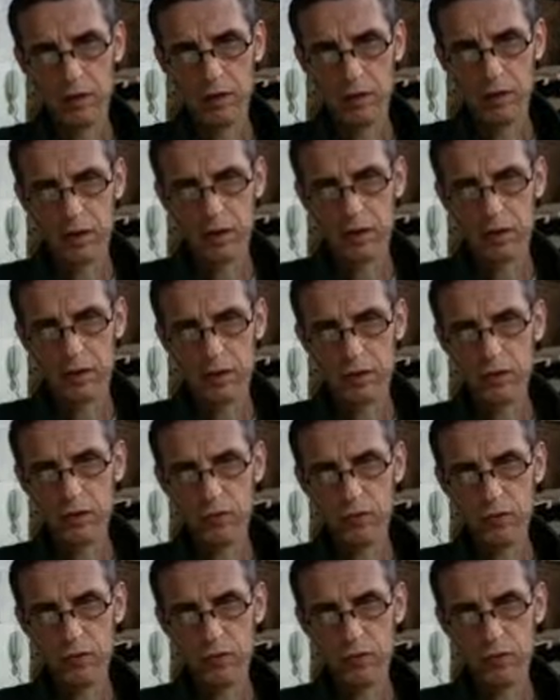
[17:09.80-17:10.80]
This
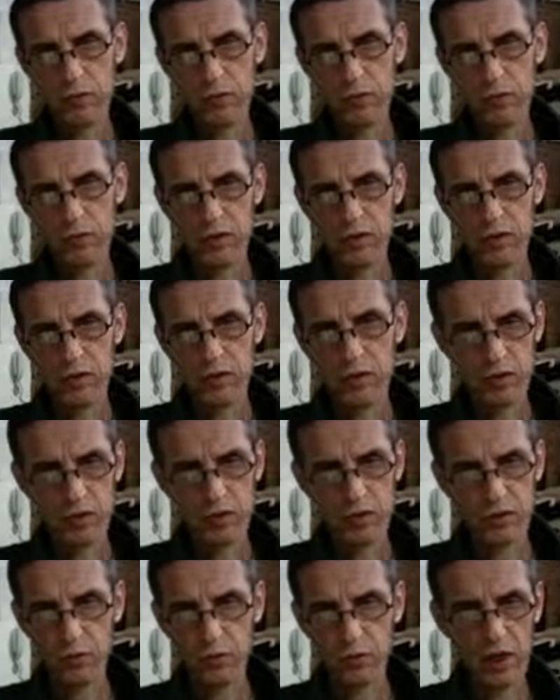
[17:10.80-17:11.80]
was just a
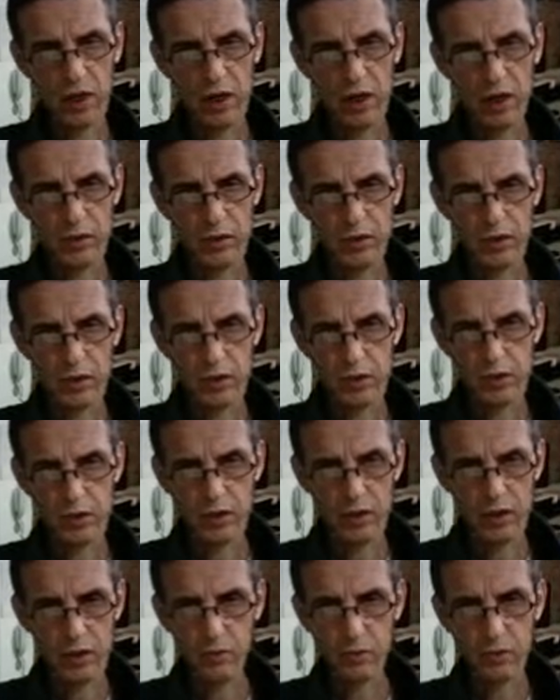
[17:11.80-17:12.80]
scratch.
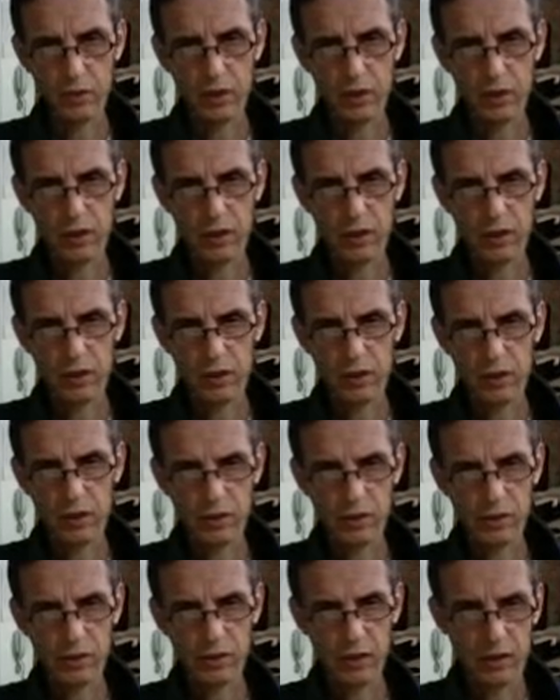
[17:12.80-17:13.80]
We
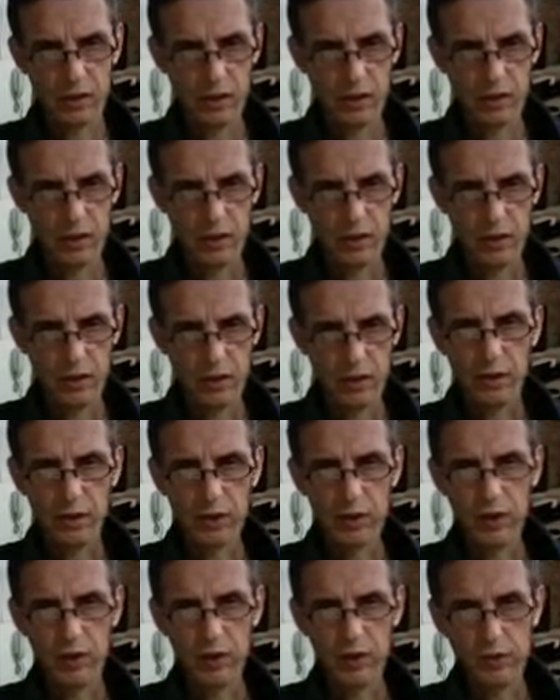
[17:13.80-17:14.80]
did
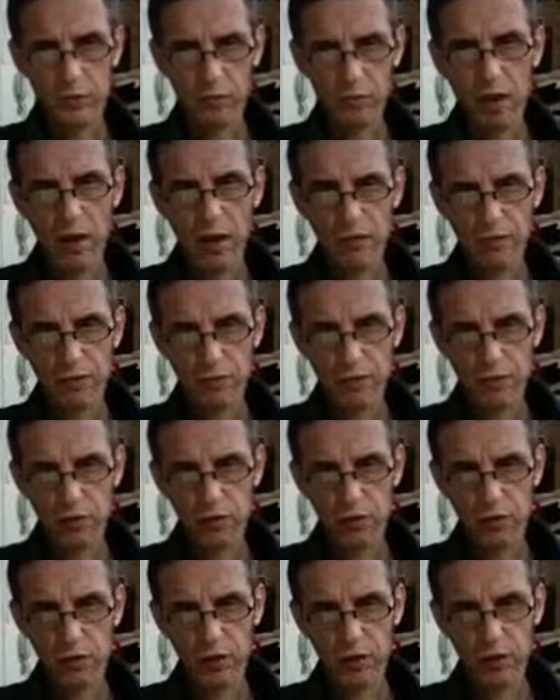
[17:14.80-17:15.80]
a rough
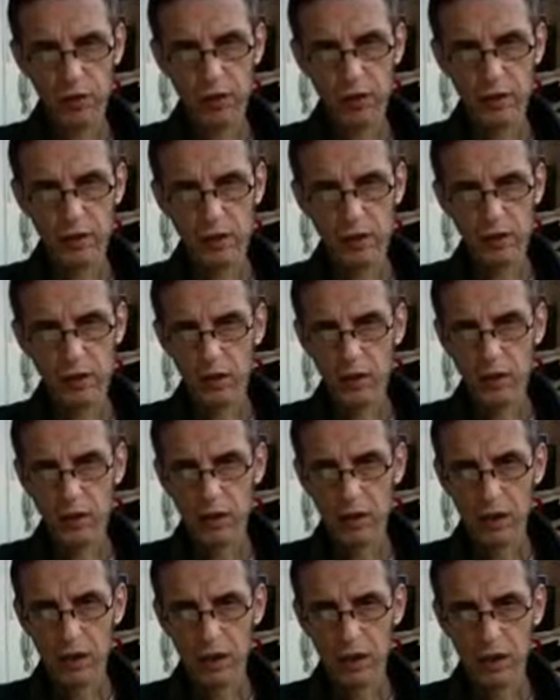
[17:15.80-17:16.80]
drawing
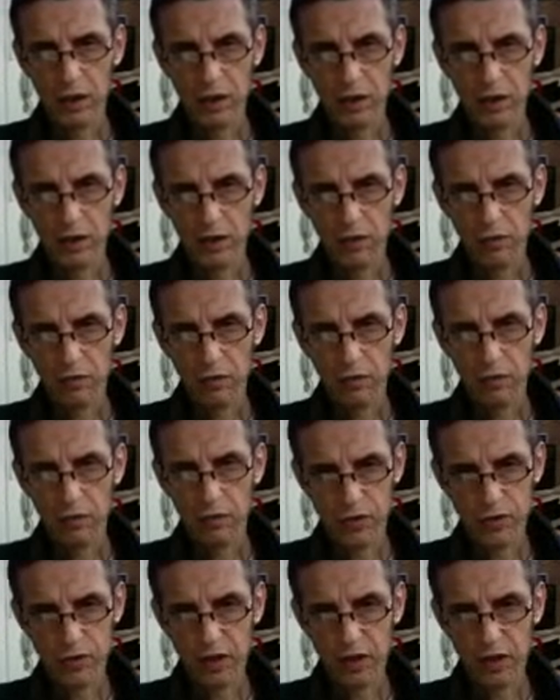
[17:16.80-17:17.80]
for
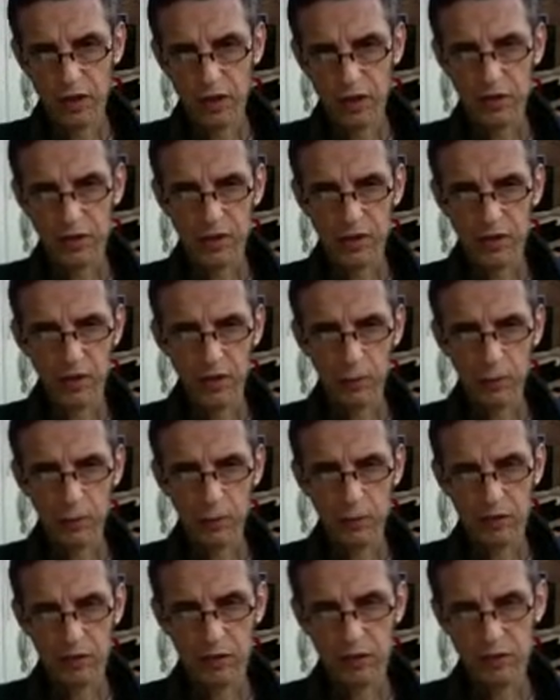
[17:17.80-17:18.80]
some of the drag
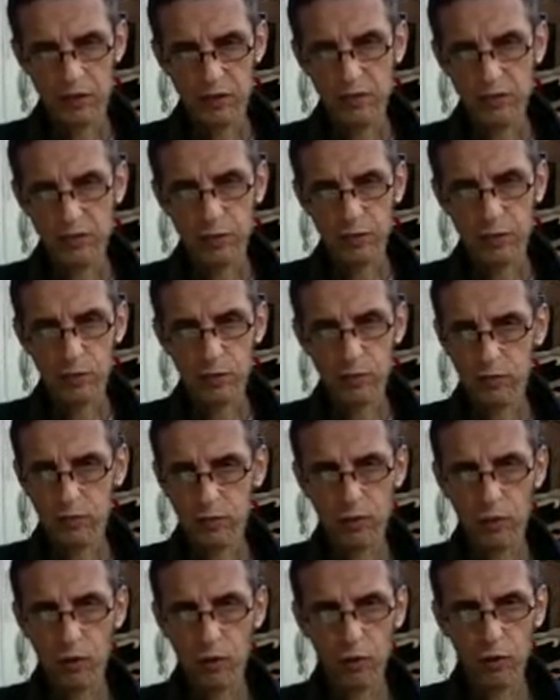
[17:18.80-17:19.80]
marks. If you
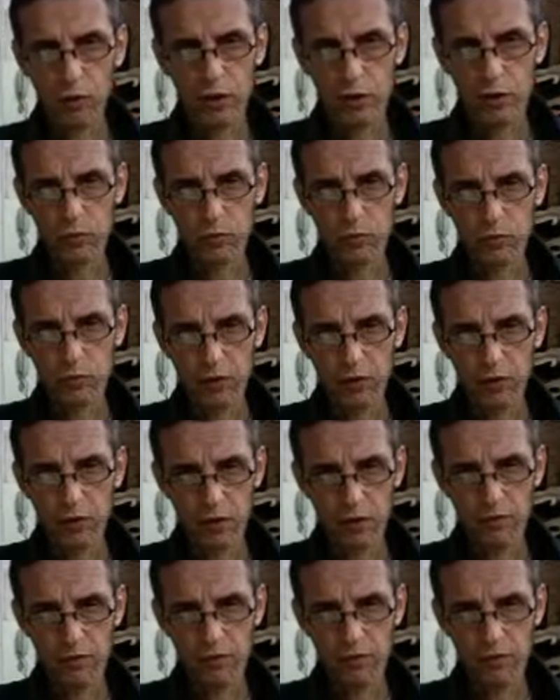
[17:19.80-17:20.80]
go and do a
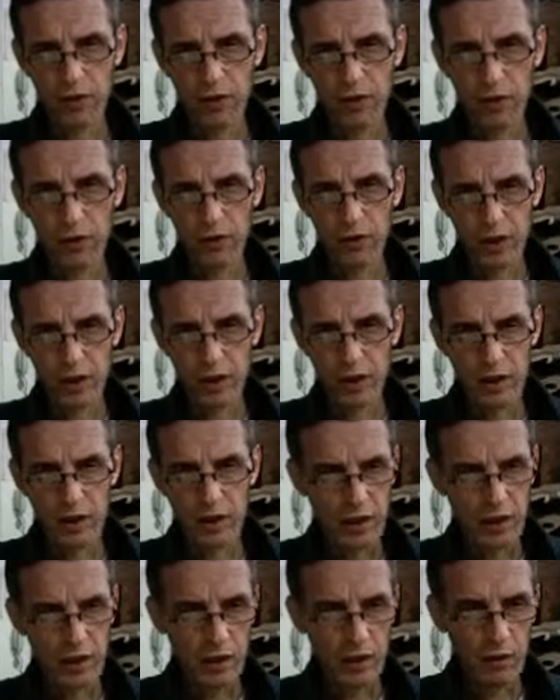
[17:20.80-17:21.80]
very
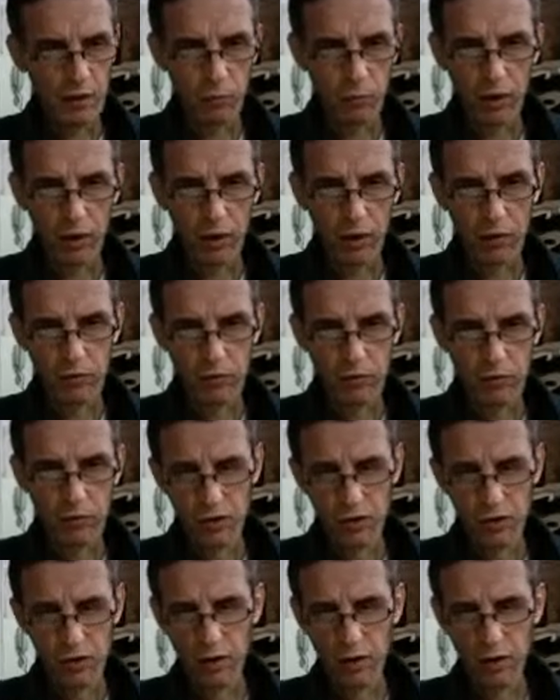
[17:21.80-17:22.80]
well
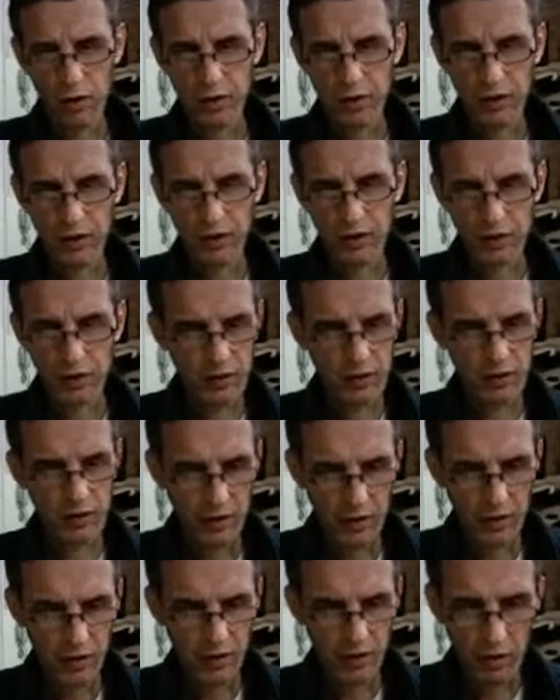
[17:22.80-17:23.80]
job here
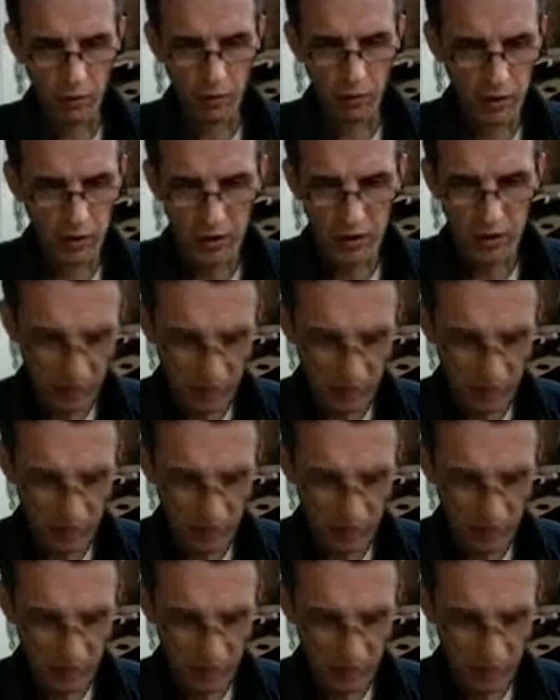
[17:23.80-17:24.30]
with